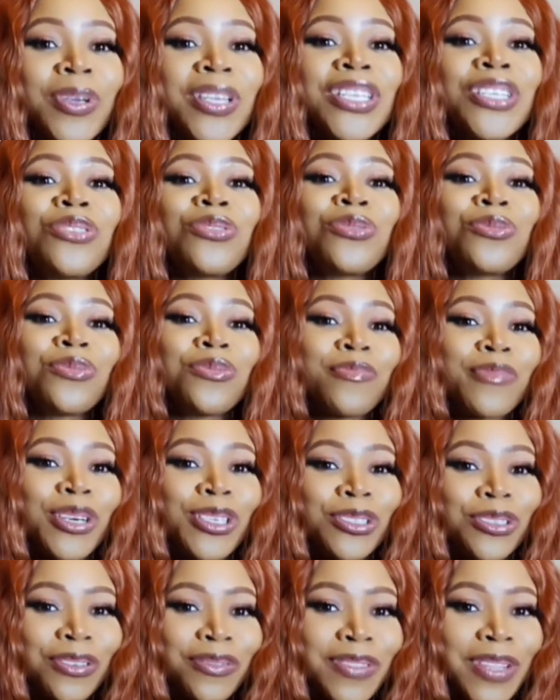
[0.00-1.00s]
when it's too
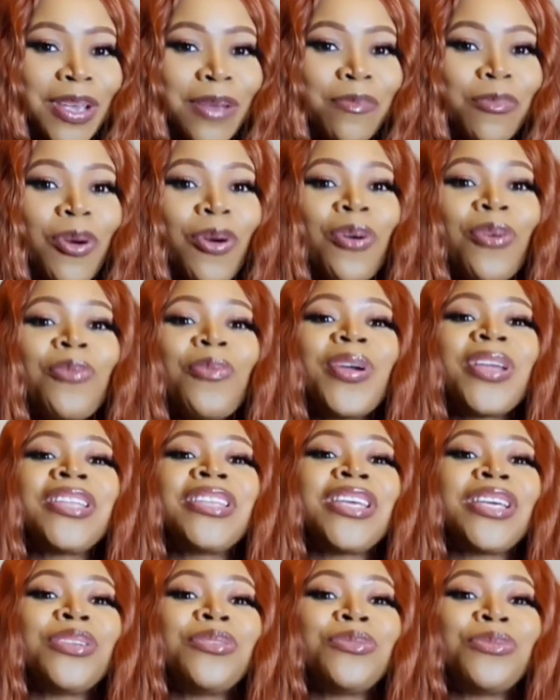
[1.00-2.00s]
much of them or
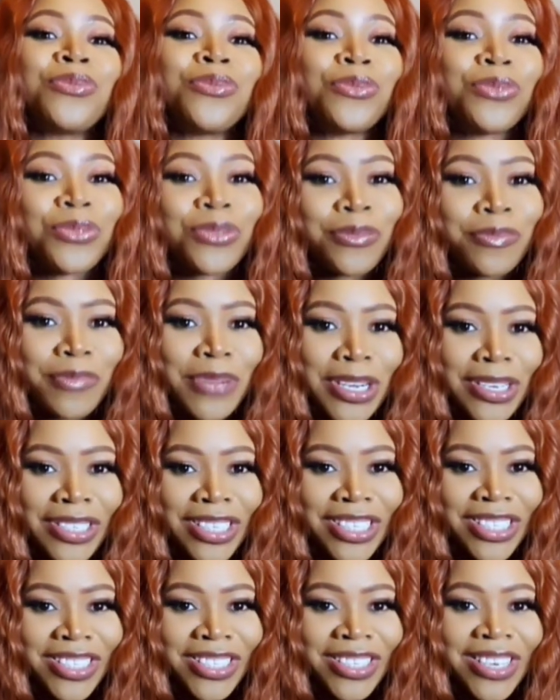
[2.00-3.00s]
when they do too
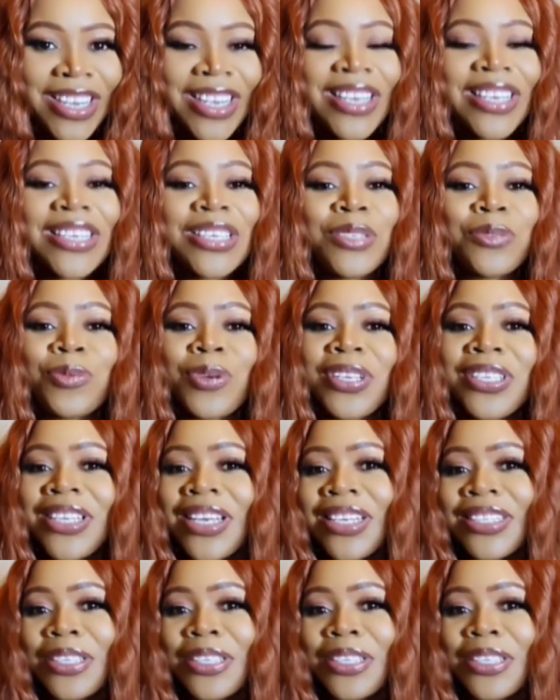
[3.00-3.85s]
much, is when